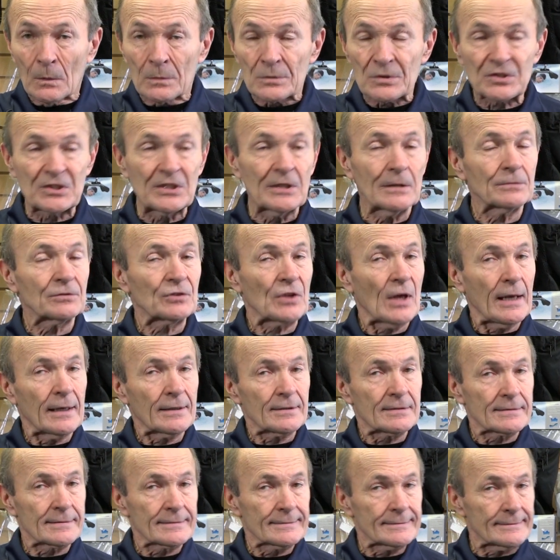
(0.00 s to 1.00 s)
Steel
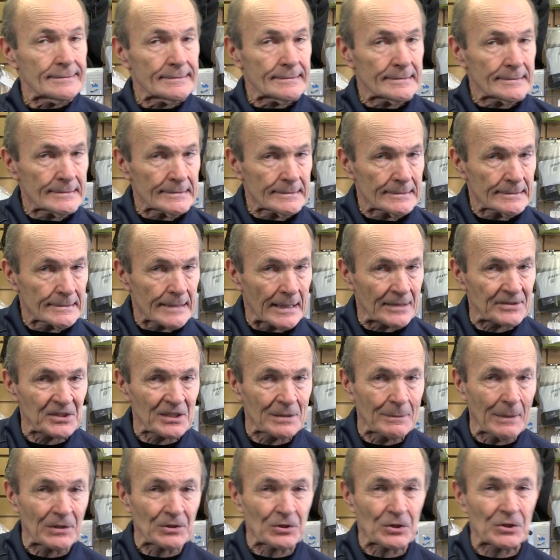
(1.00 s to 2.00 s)
tanks, not
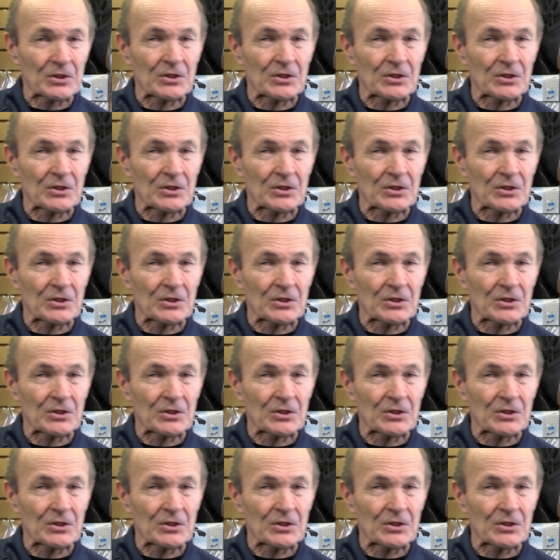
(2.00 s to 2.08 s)
so much.